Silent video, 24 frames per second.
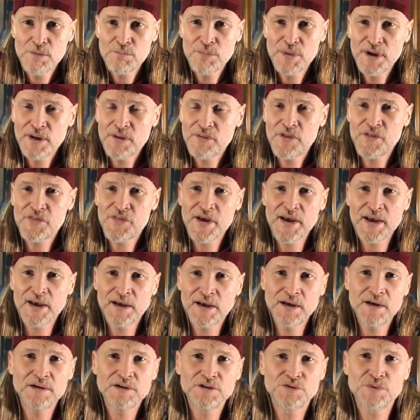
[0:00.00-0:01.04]
But the thing
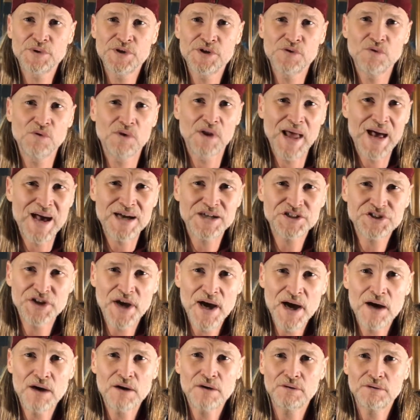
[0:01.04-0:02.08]
is, when you lash
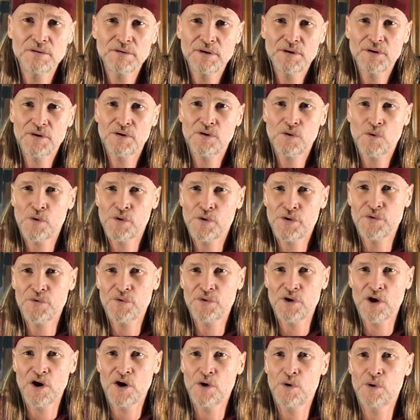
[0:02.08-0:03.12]
out, or you
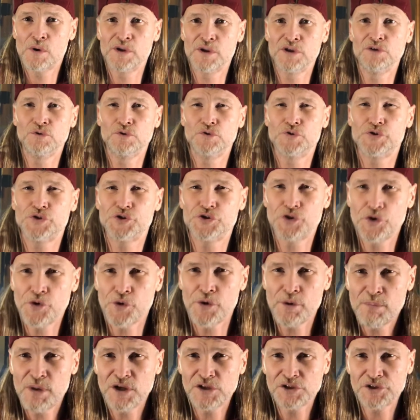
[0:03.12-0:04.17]
go and you shoot
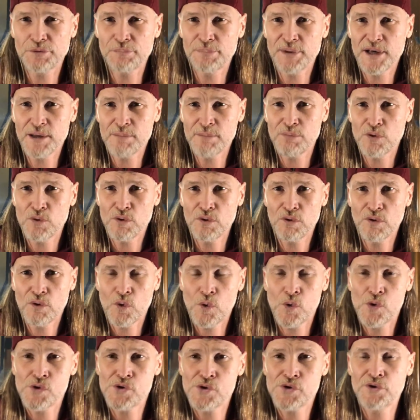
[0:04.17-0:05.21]
a bunch of people,
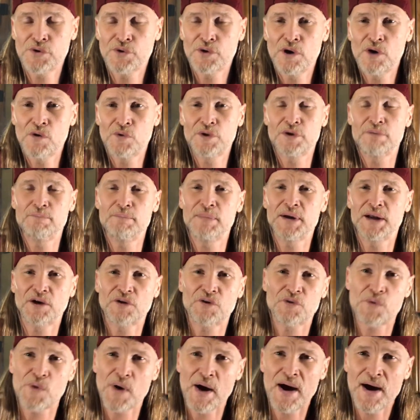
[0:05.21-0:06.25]
or you go commit a
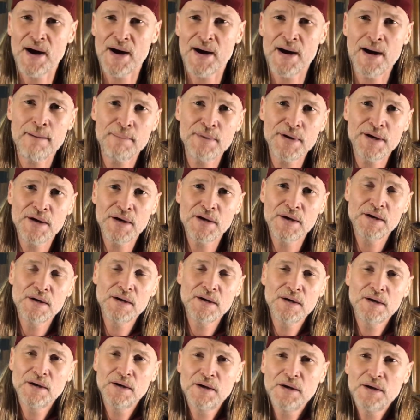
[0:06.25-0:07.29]
crime,
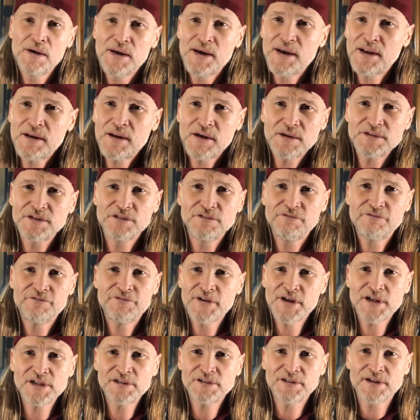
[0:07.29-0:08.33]
it doesn't
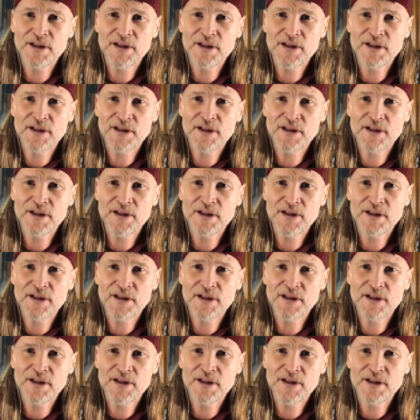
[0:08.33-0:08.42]
fix